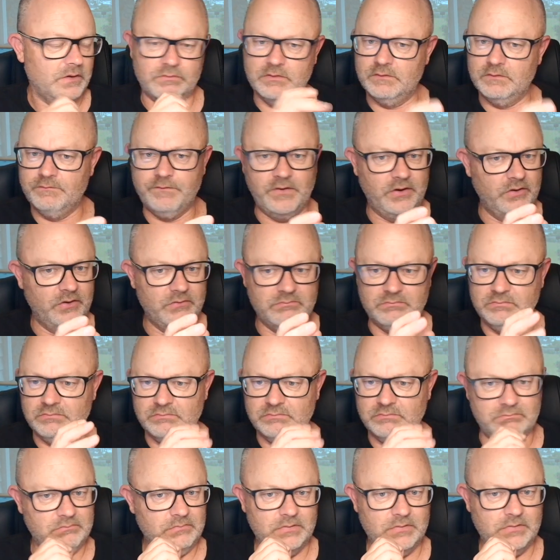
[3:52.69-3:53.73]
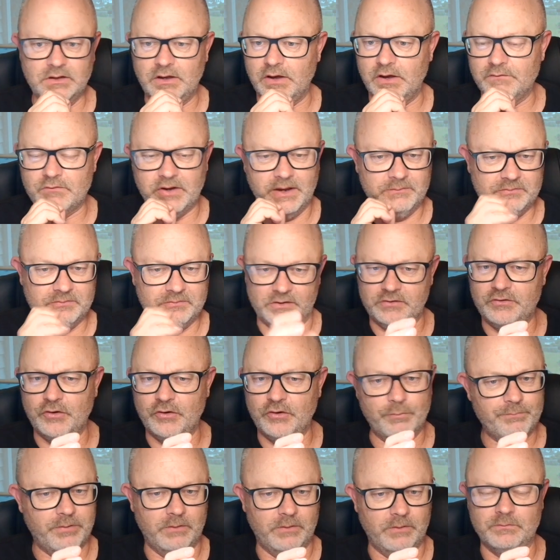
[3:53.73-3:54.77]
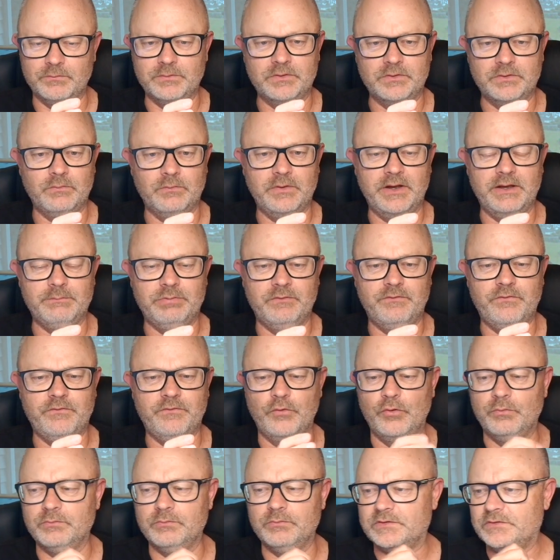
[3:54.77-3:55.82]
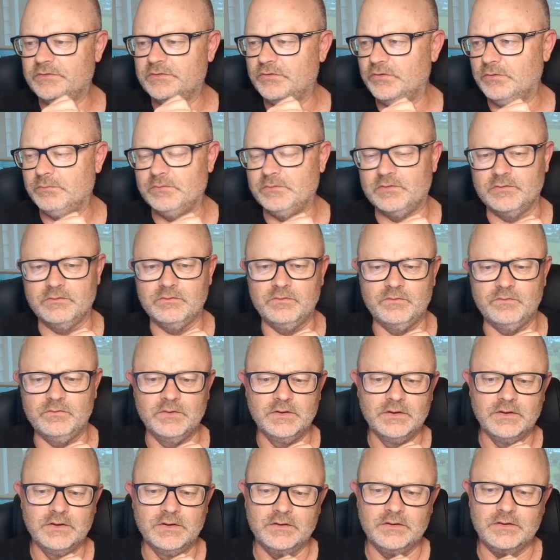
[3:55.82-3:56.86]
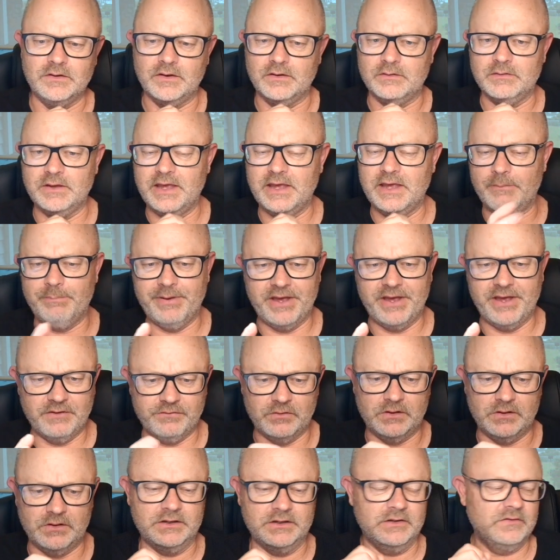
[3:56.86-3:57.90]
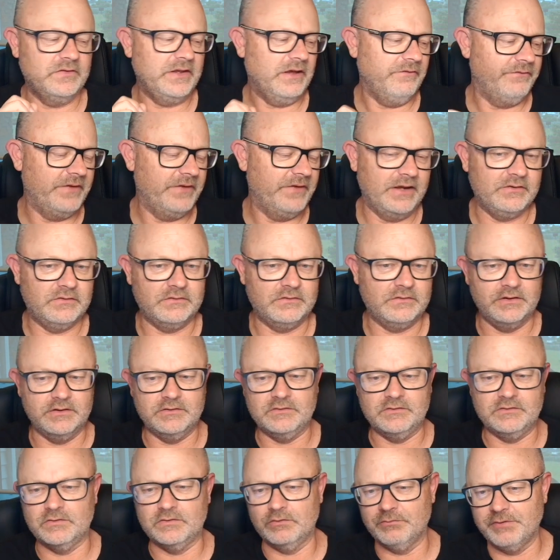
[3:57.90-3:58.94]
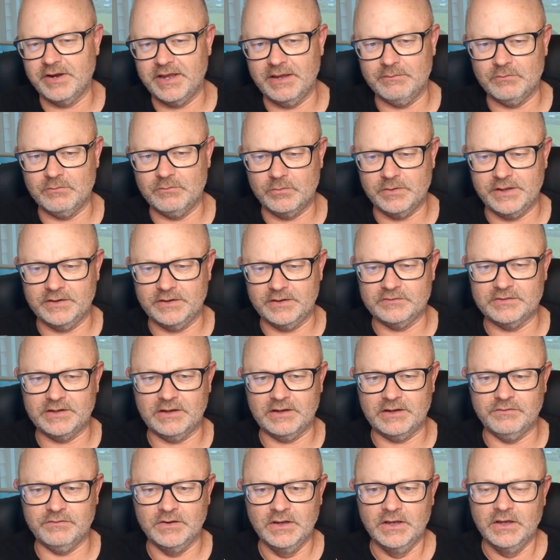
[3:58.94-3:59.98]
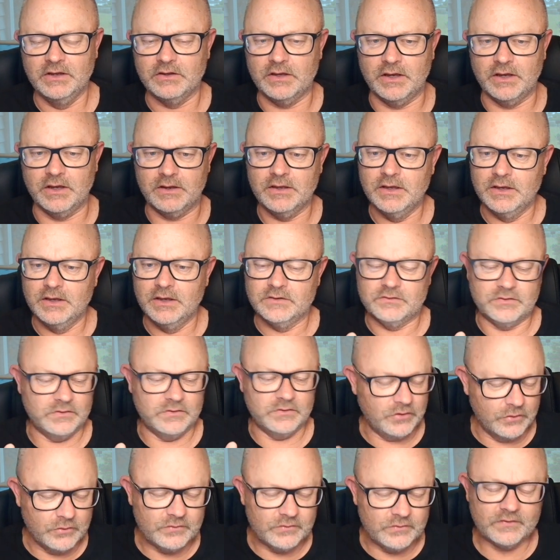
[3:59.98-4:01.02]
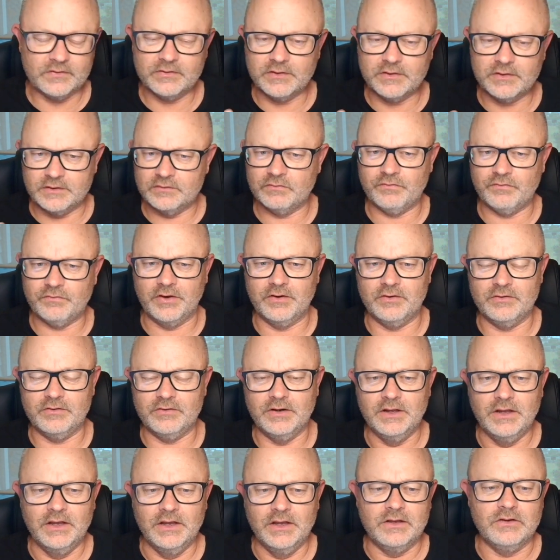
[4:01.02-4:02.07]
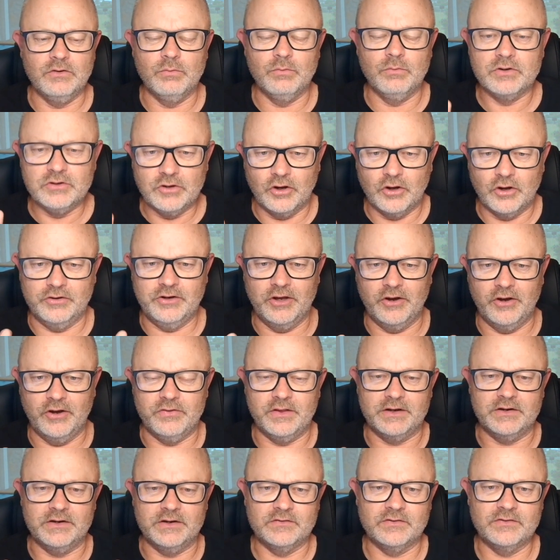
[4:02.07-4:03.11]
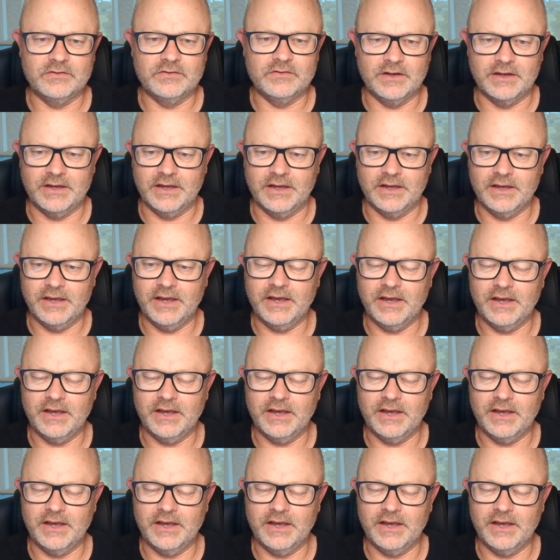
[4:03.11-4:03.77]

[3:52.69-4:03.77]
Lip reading: phone, I've got absolutely no problem with the way it performs in terms of how powerful it is, how fast it is, the RAM, and all that stuff. To use this phone, you would not know that it's a